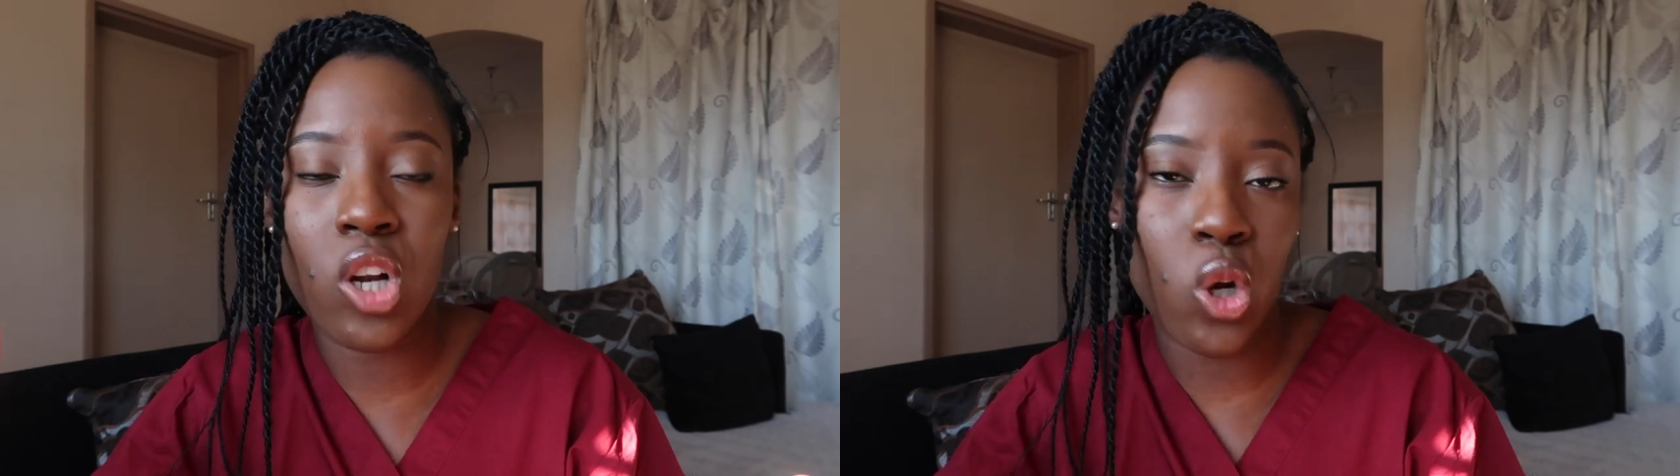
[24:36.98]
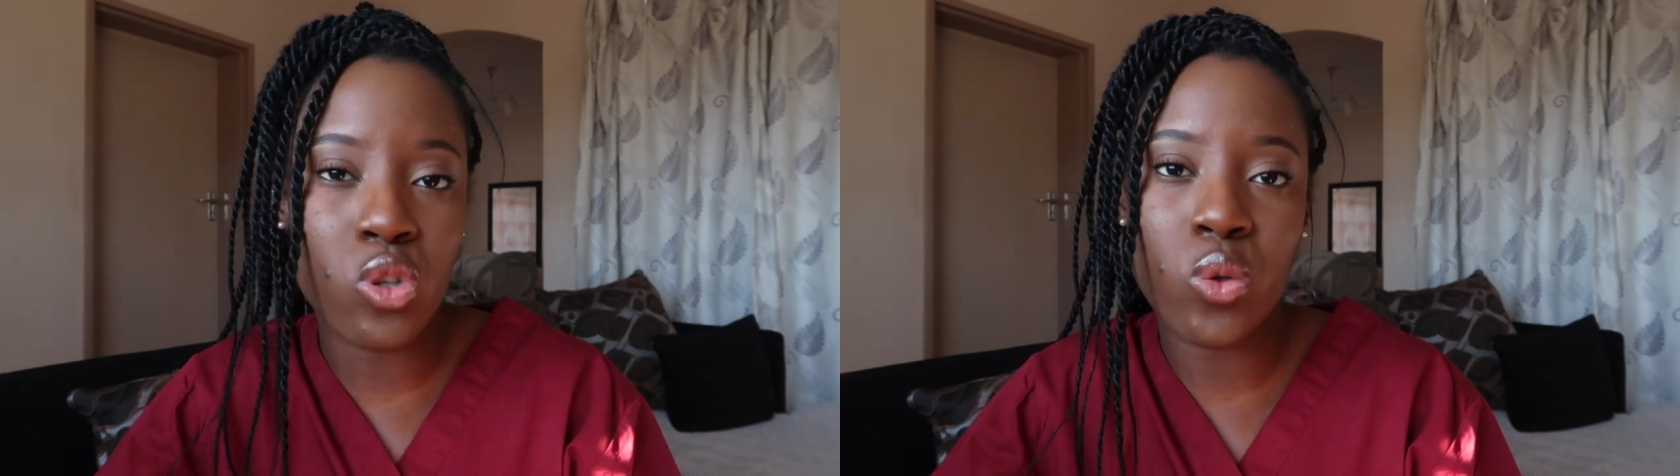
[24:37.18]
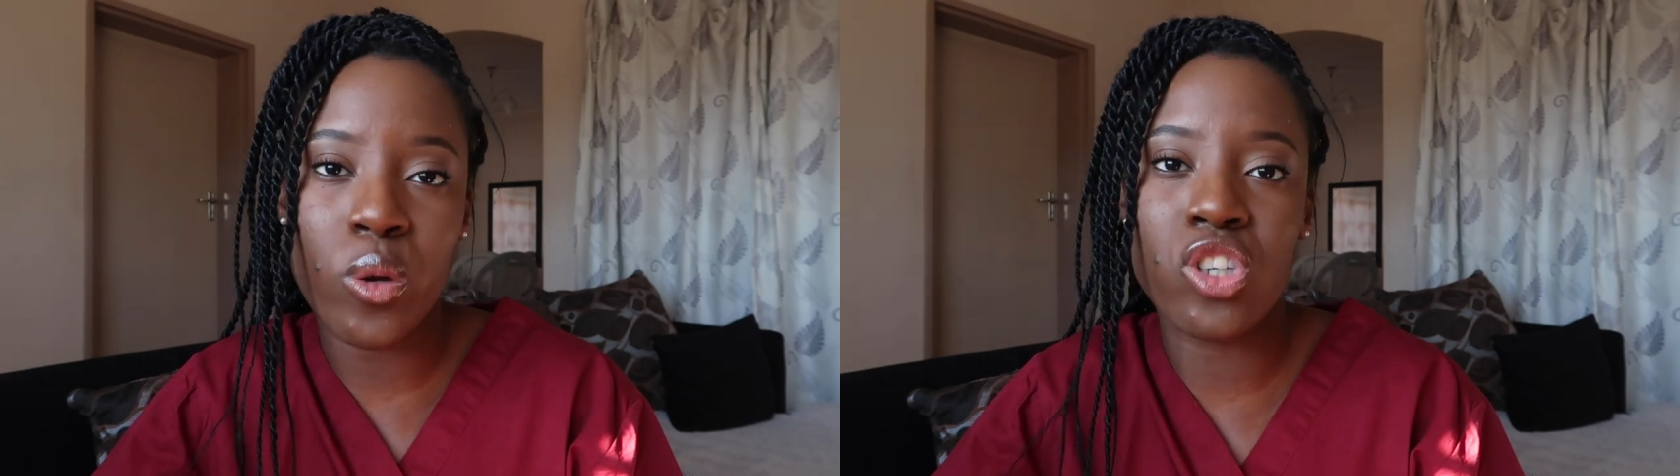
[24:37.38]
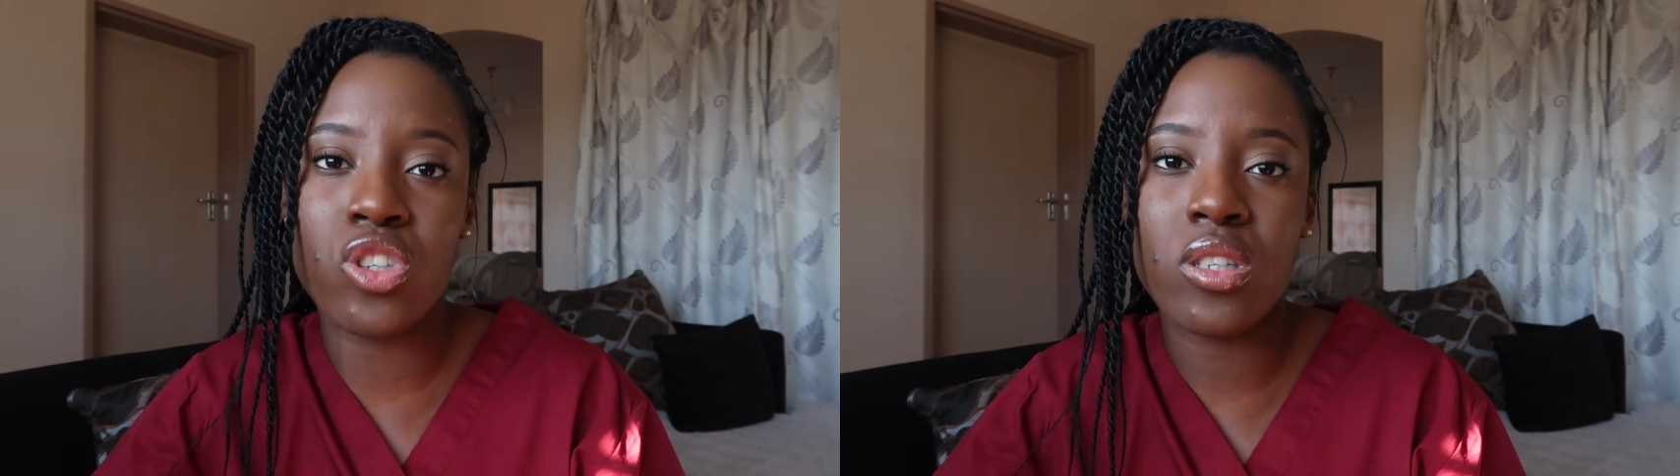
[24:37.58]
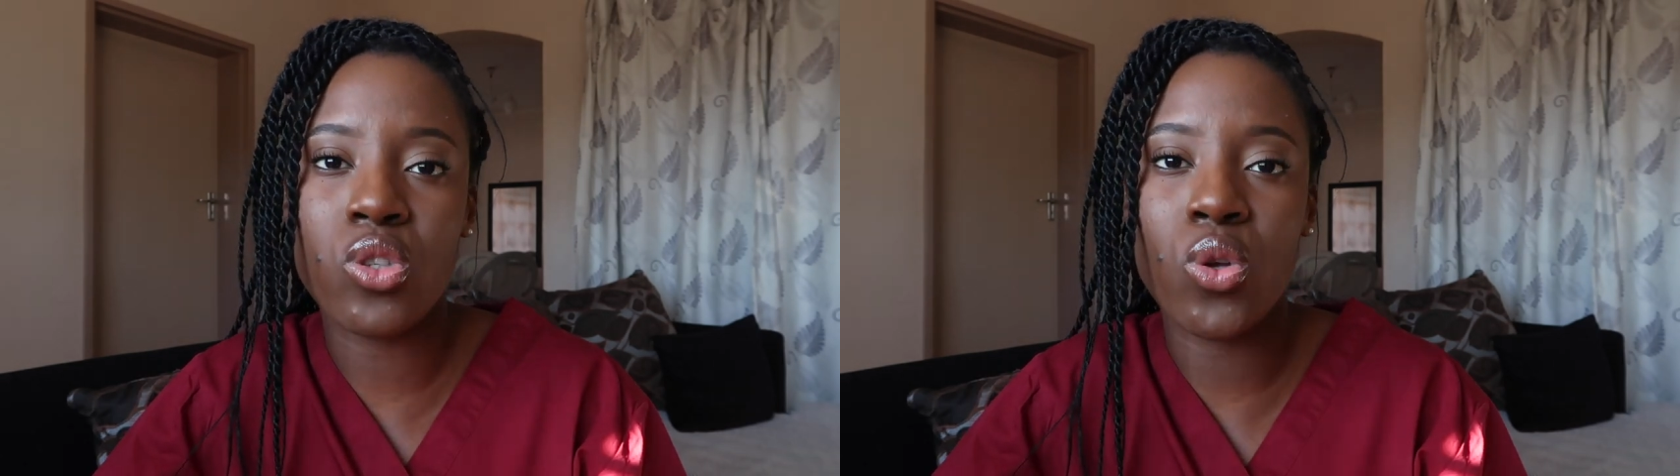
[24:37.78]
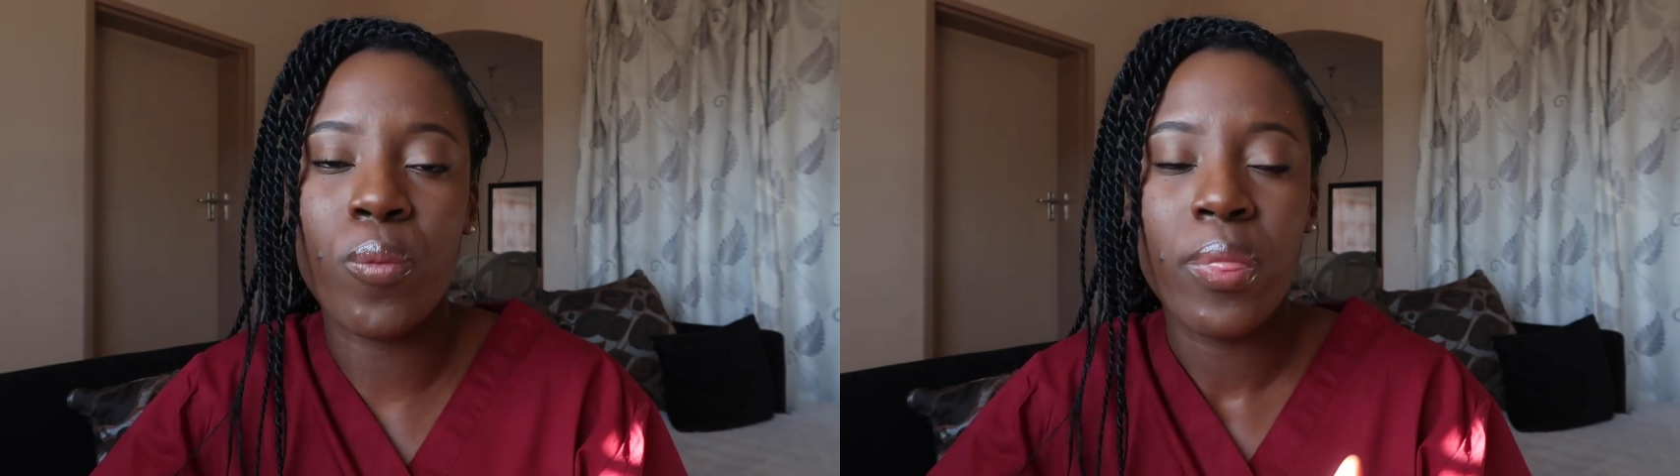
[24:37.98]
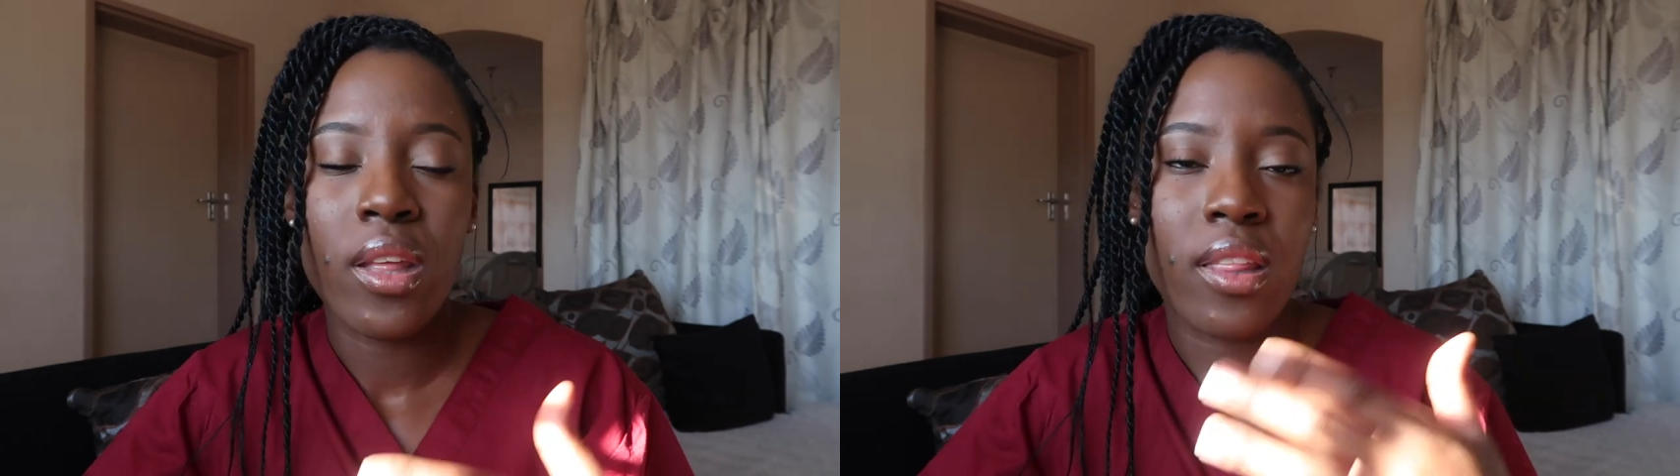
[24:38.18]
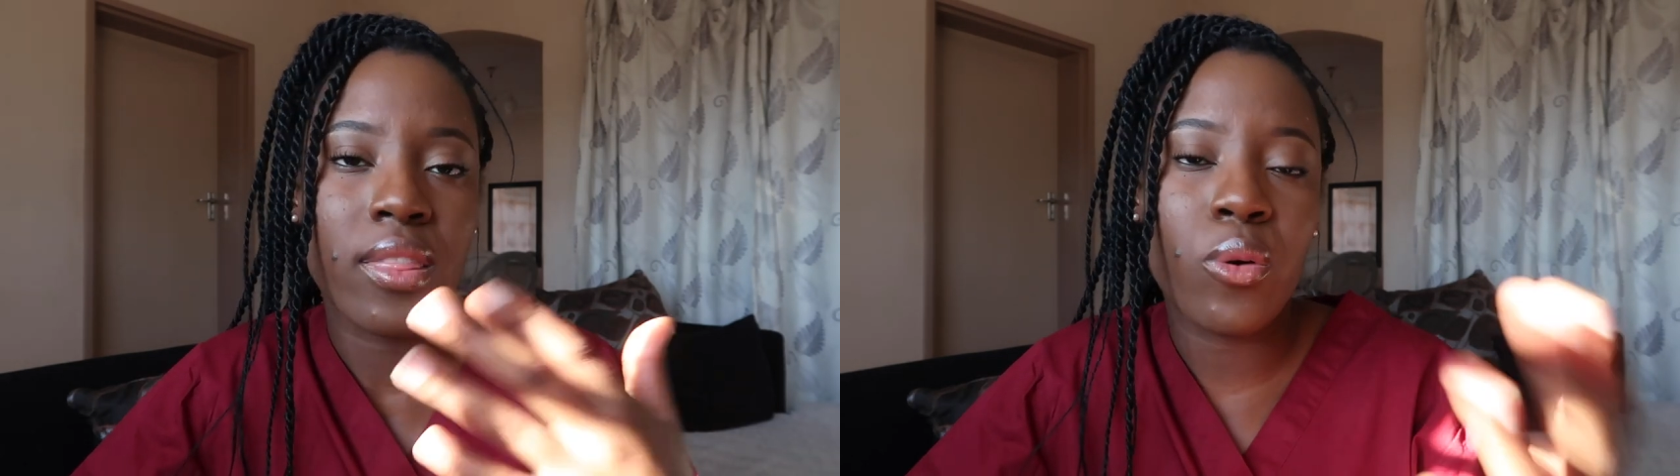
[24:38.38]
closed questions. So
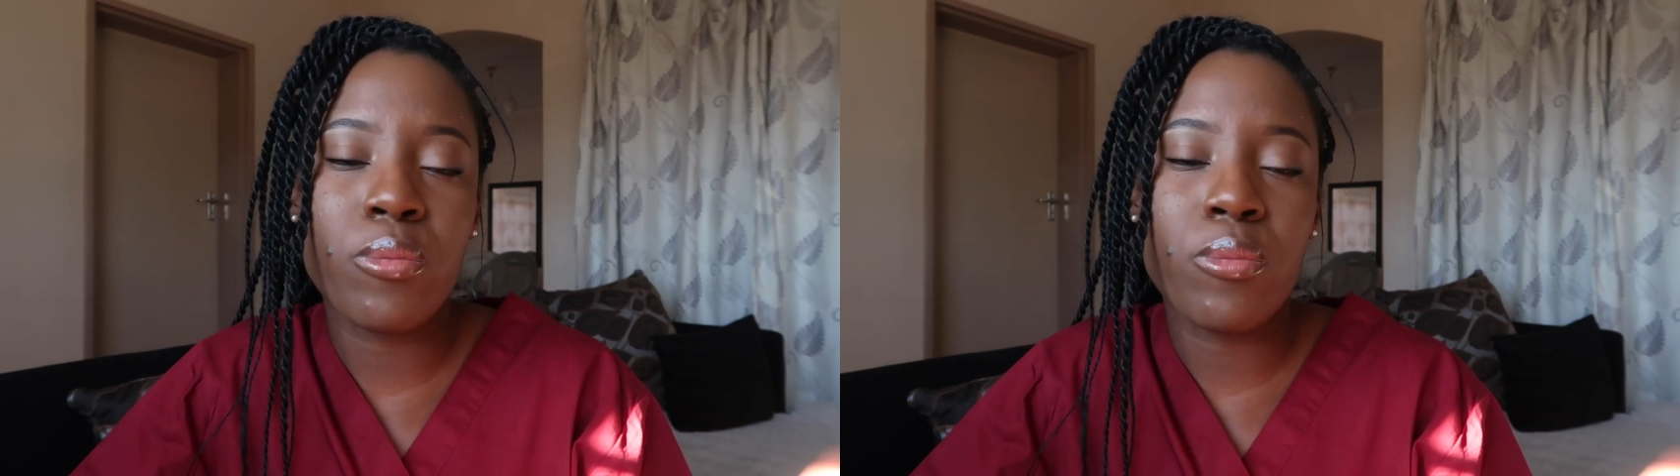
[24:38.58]
that